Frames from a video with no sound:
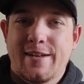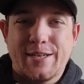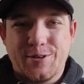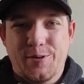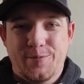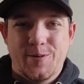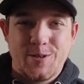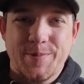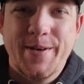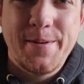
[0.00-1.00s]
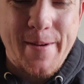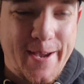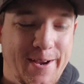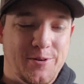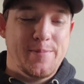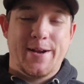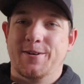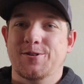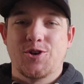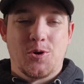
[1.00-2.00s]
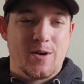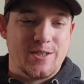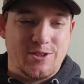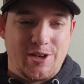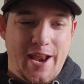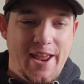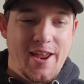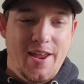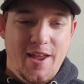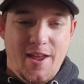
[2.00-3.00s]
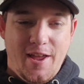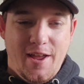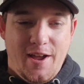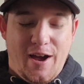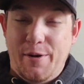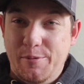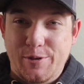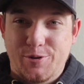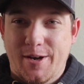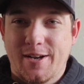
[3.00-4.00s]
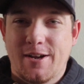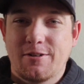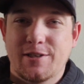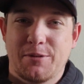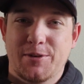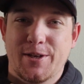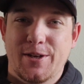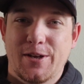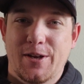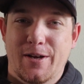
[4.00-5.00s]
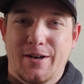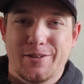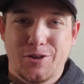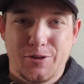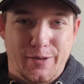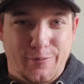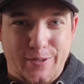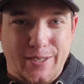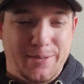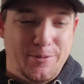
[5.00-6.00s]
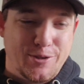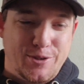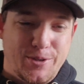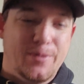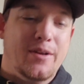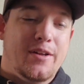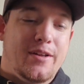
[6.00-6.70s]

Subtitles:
How's it going, folks? Makia back here with Macro DroneWorks, and today I'm going to be trying out something a little different than I'm used to.